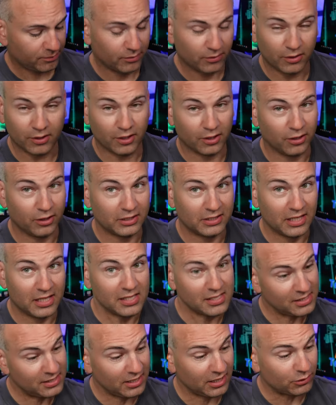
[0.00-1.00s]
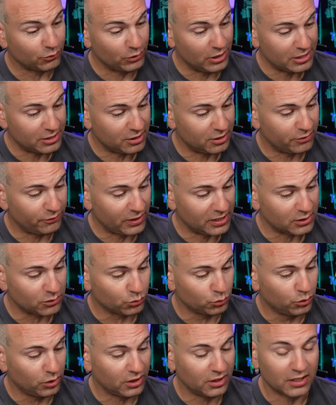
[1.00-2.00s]
It does stick right to the device
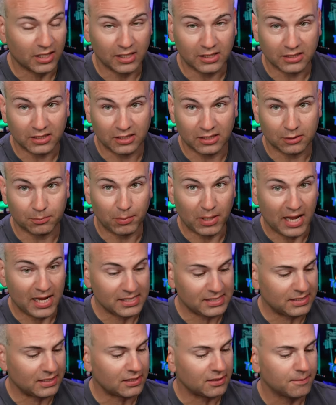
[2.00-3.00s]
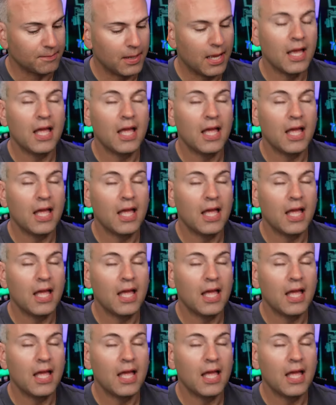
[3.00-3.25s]
really nicely, this plastic.